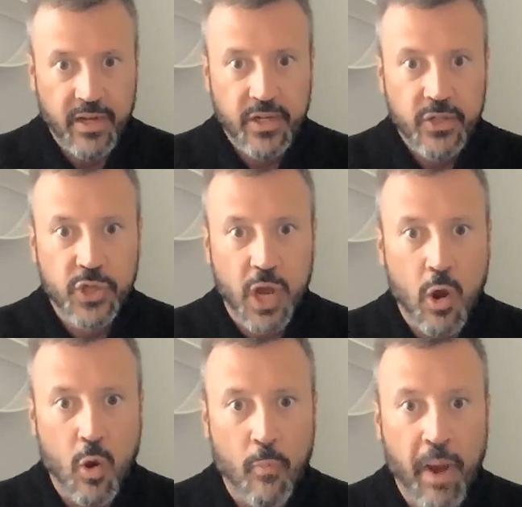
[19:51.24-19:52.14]

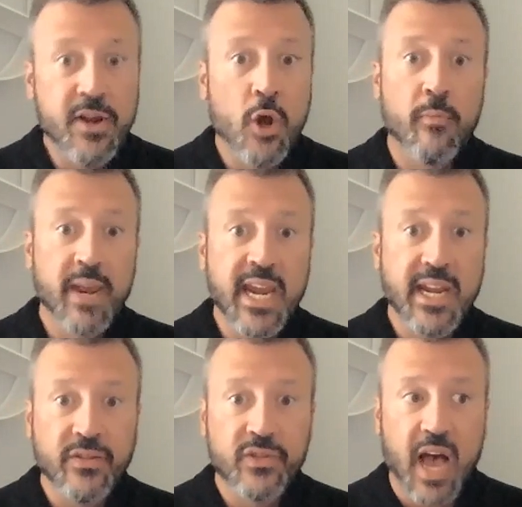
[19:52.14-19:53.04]
So by no
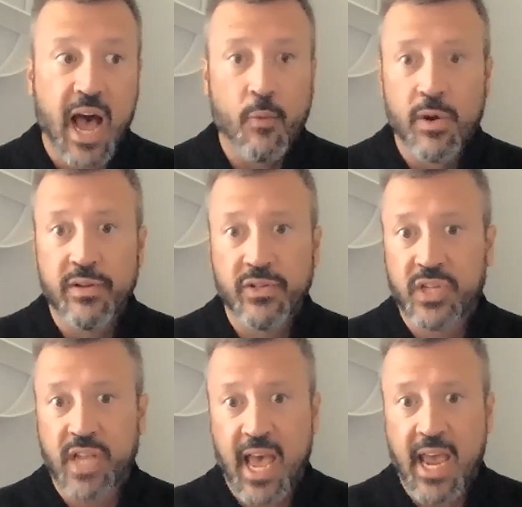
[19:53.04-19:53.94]
means, I wouldn't
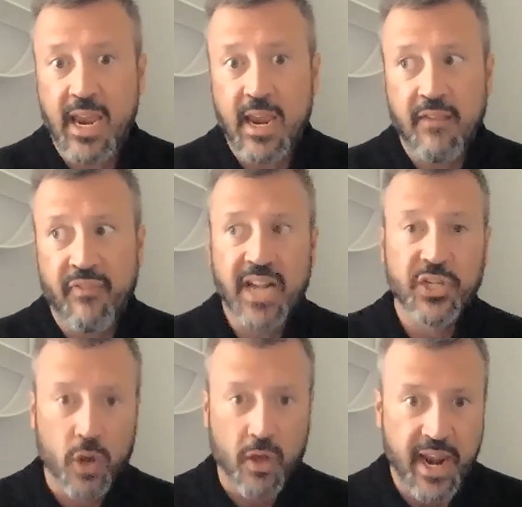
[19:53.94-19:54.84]
say if I
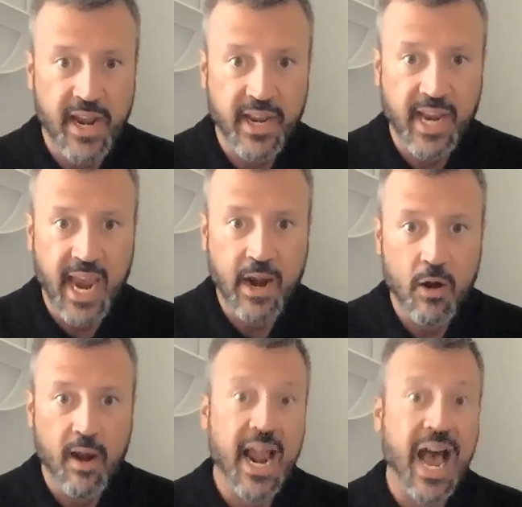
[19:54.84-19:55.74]
saw that
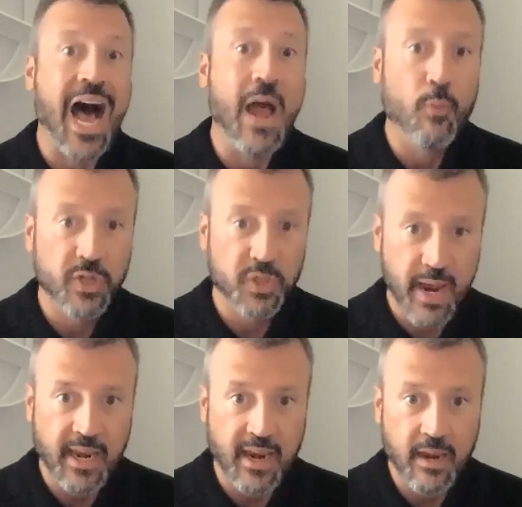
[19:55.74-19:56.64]
indicator and I was
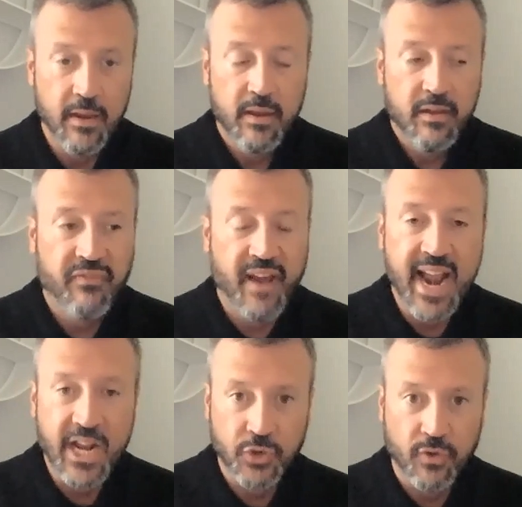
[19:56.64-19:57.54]
making
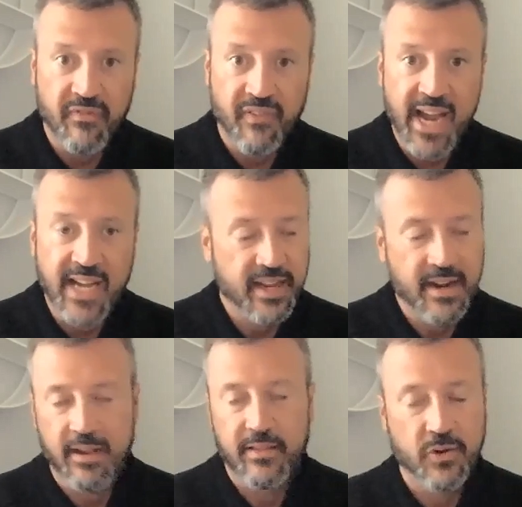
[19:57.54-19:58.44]
financial advice.
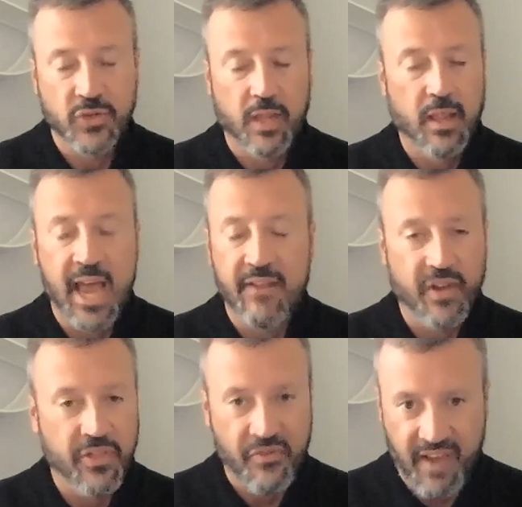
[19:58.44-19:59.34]
And there's a lot of
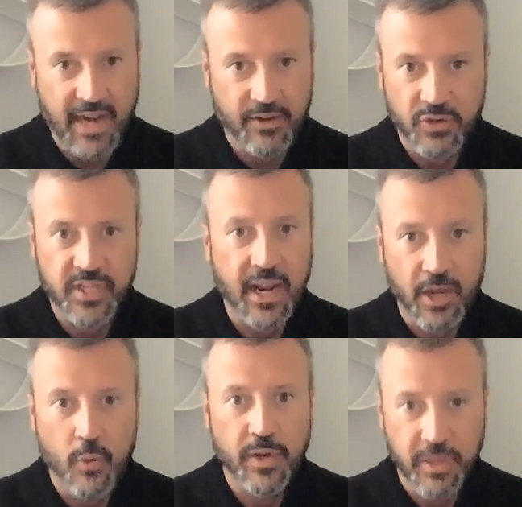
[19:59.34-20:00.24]
other factors that
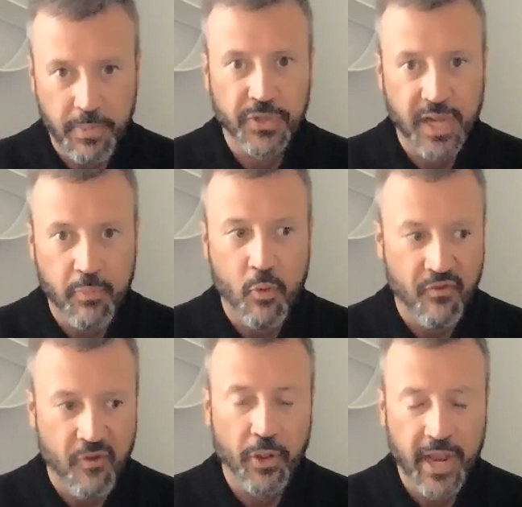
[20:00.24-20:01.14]
go into building a
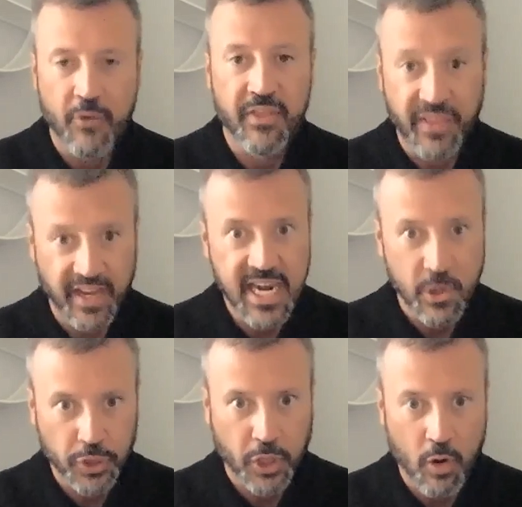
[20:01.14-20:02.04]
portfolio than the
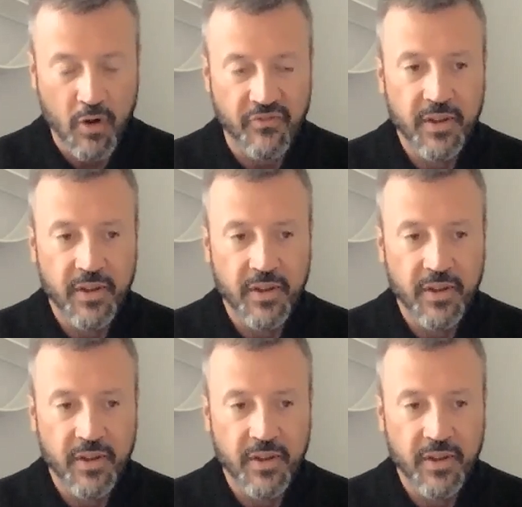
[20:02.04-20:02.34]
yield curve.